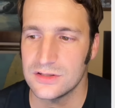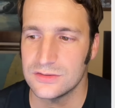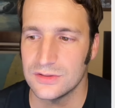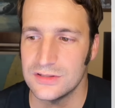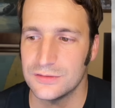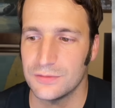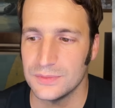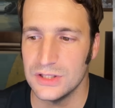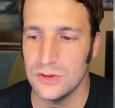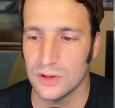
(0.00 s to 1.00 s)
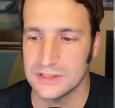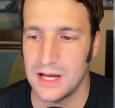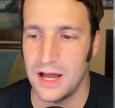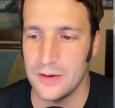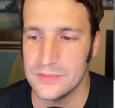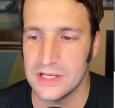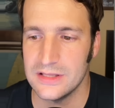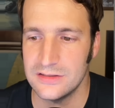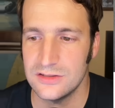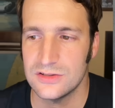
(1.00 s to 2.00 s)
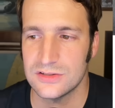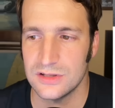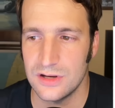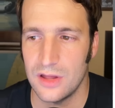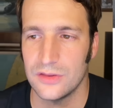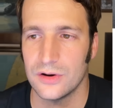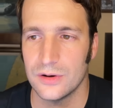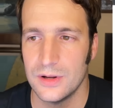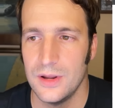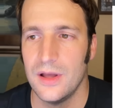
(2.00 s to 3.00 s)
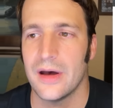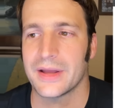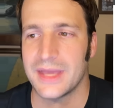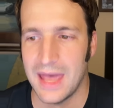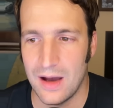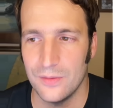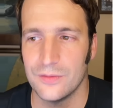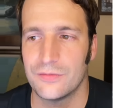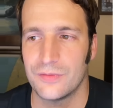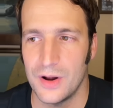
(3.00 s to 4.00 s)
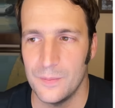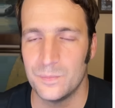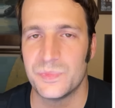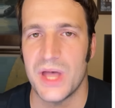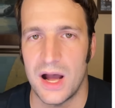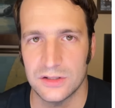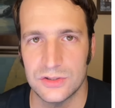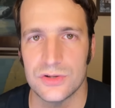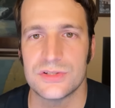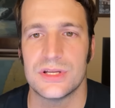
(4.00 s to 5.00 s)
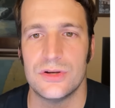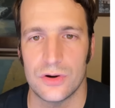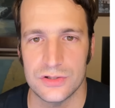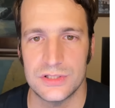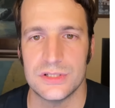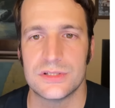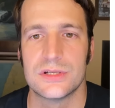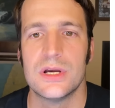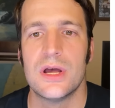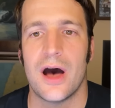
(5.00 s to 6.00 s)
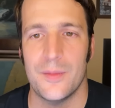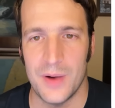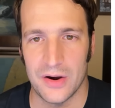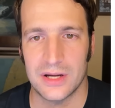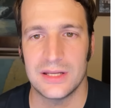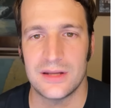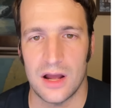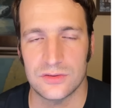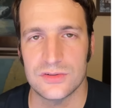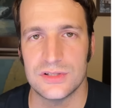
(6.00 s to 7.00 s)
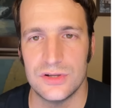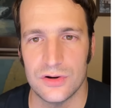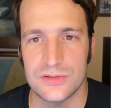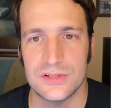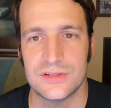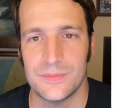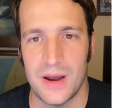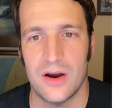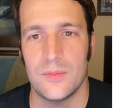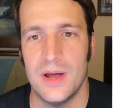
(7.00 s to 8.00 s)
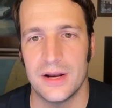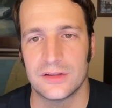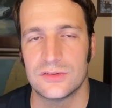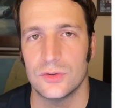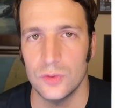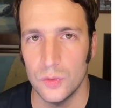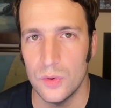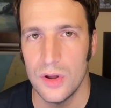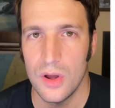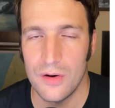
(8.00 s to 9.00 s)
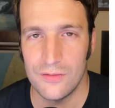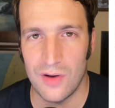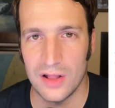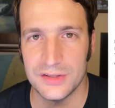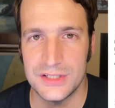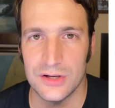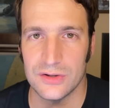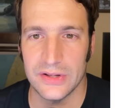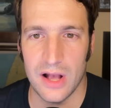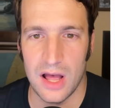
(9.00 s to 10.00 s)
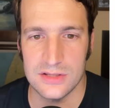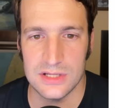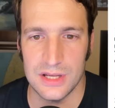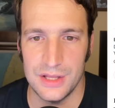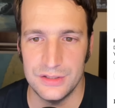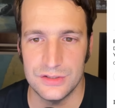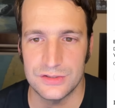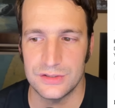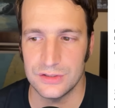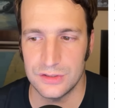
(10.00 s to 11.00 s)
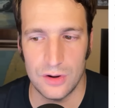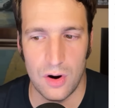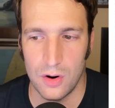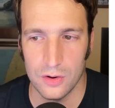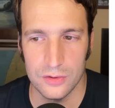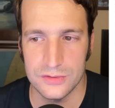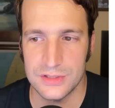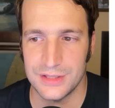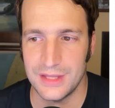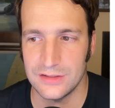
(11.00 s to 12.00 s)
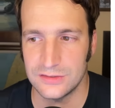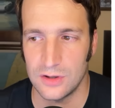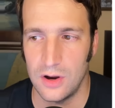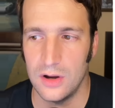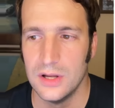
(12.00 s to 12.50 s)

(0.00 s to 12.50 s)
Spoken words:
So this is from the New York Times, and this is just another account from doctors and nurses, American doctors and nurses and paramedics who volunteered in Gaza, and just the horrors that they saw.